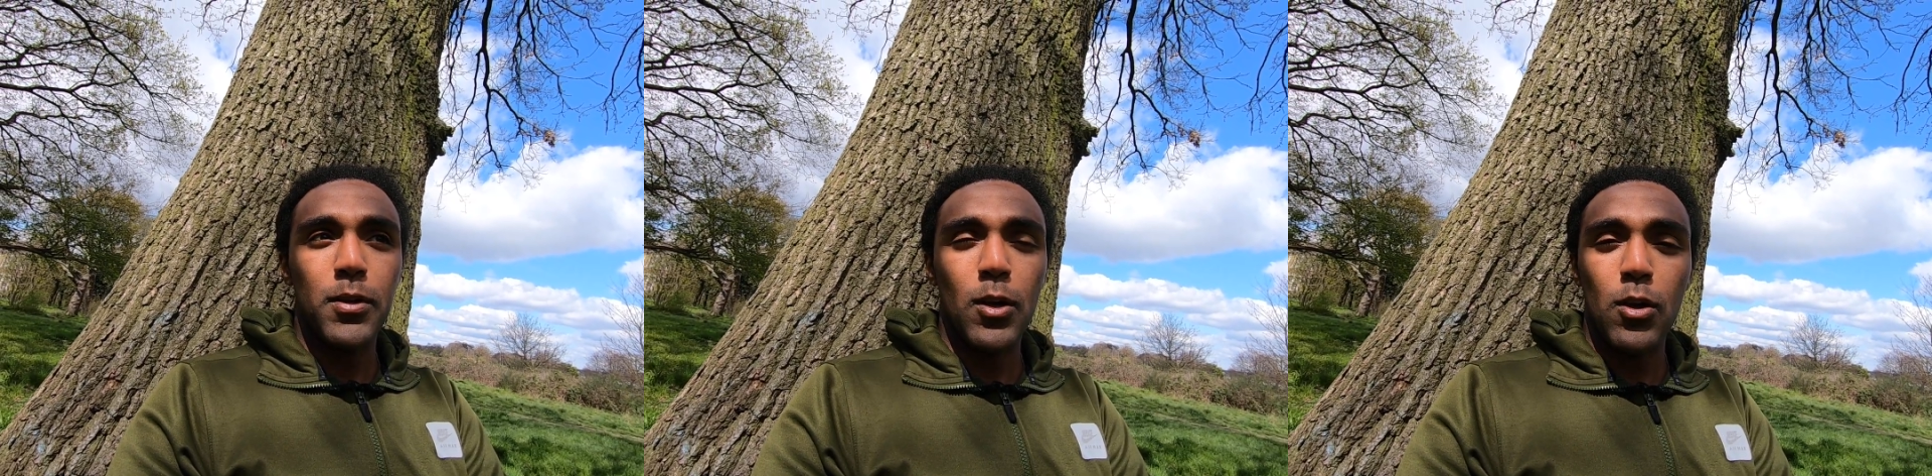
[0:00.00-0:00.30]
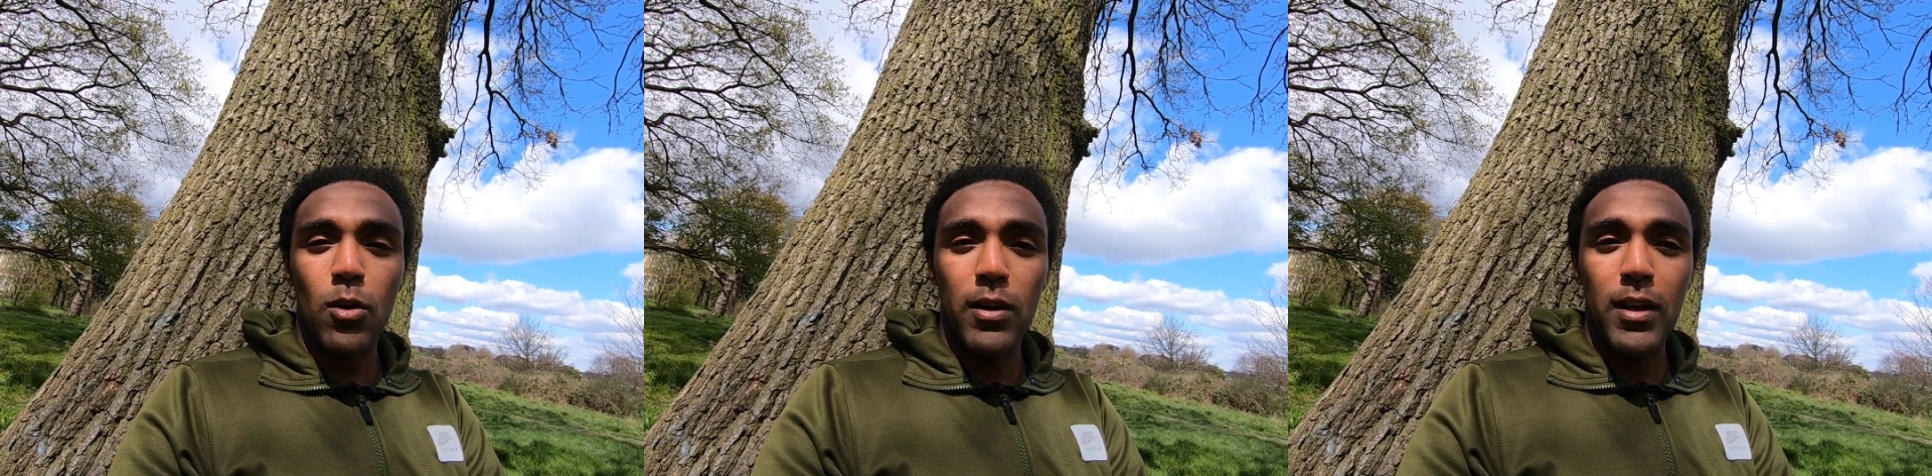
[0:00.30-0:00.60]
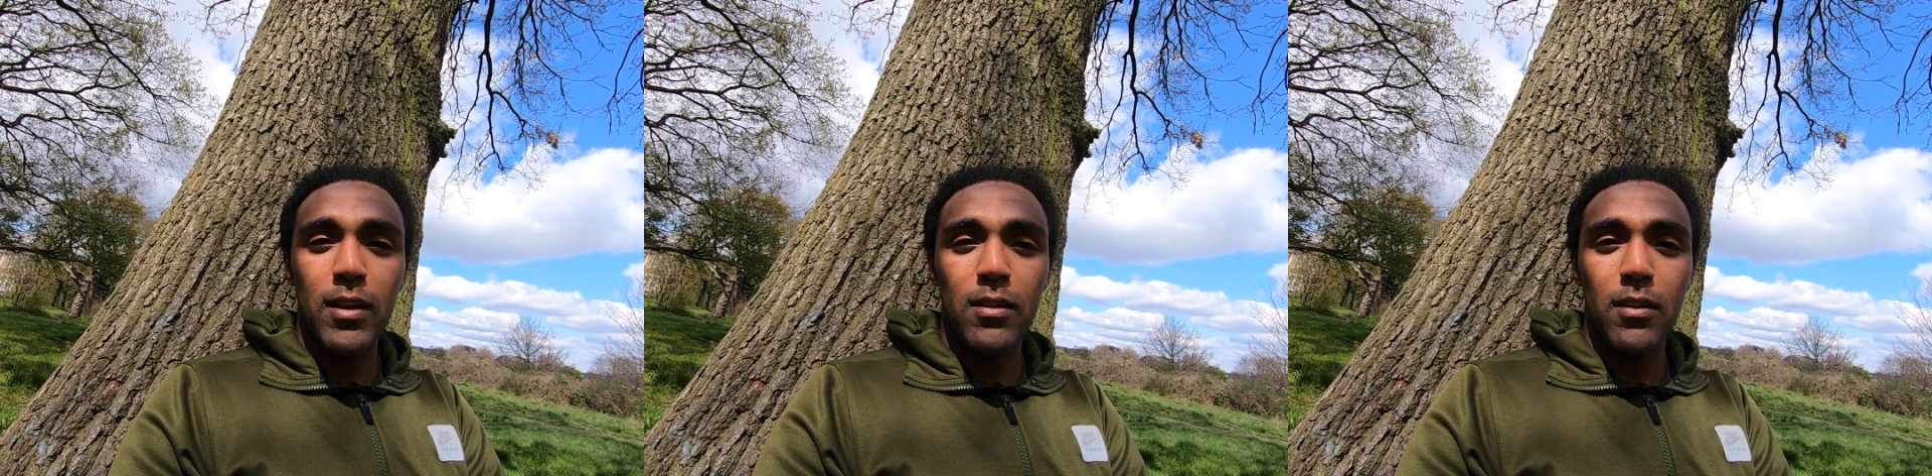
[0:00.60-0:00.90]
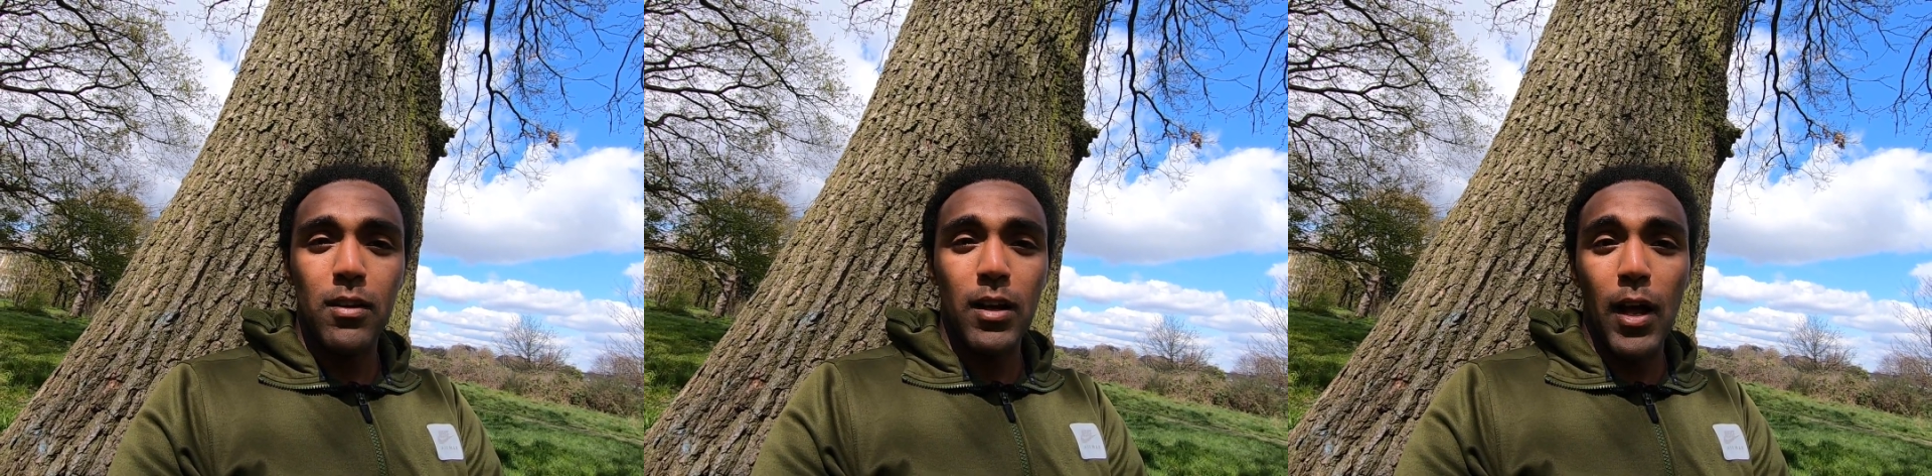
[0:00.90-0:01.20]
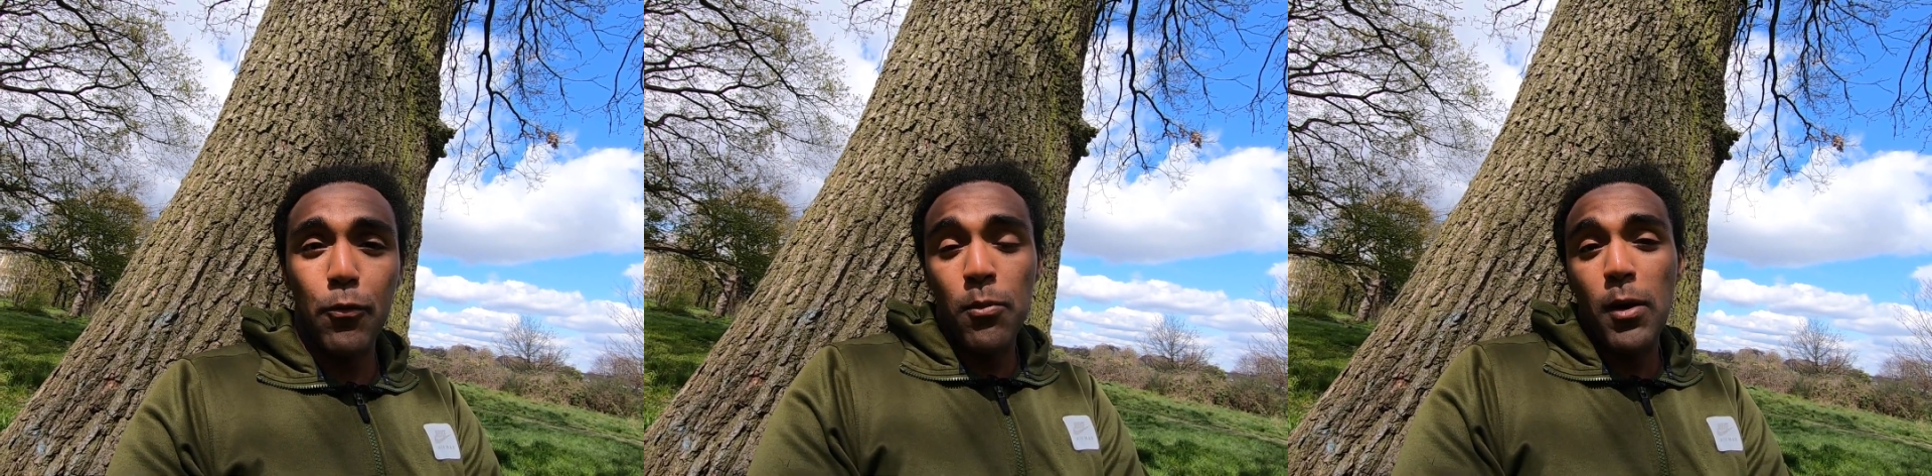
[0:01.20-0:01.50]
You got to lead.
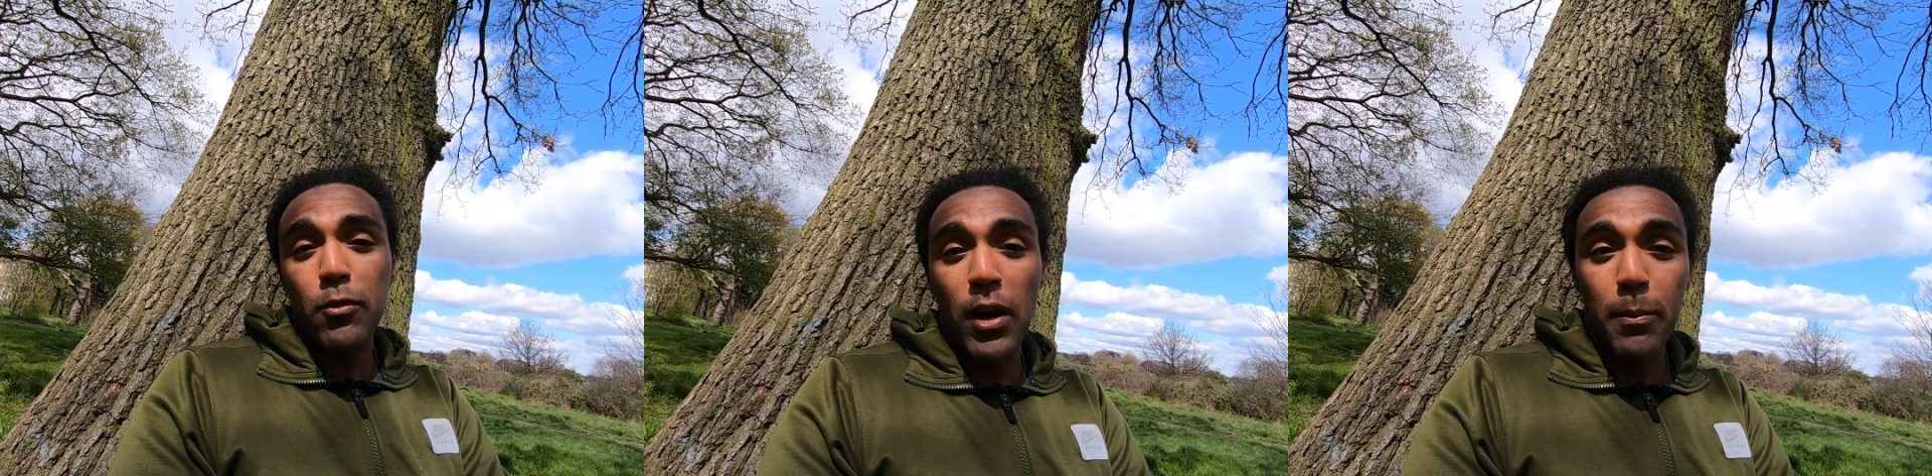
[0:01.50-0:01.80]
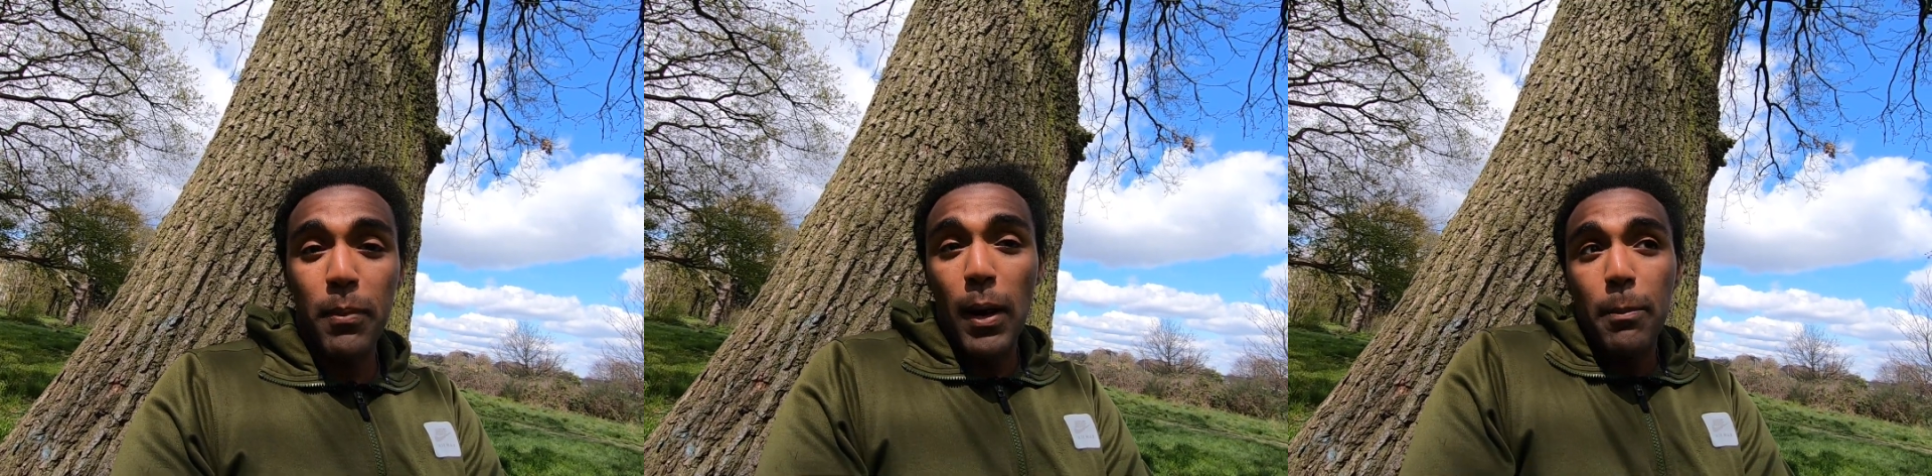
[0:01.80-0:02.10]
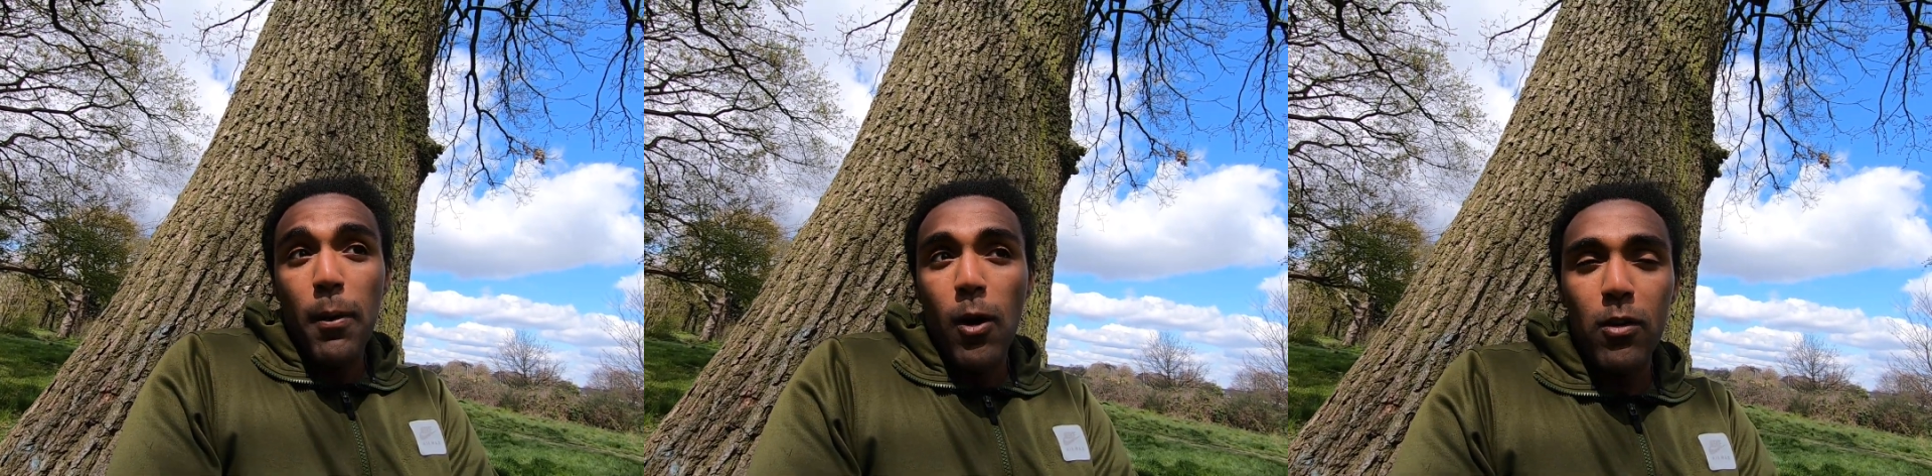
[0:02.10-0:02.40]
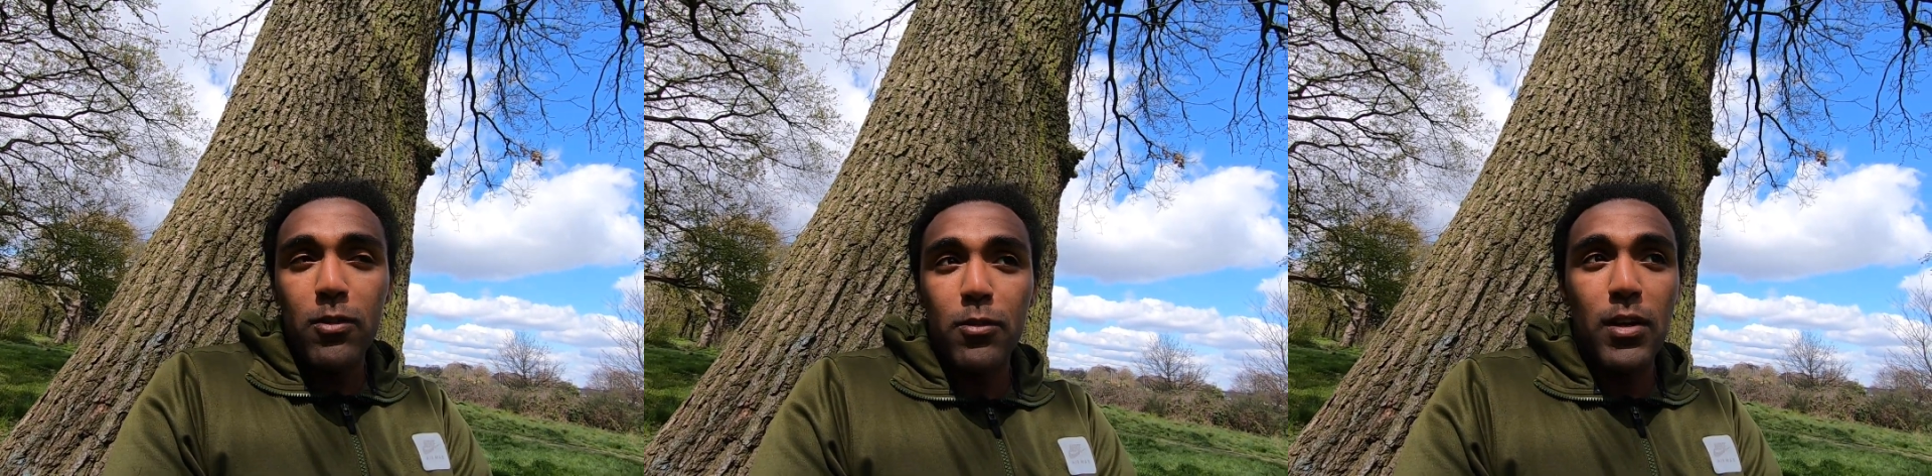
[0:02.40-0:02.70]
Like for me, obviously, I box.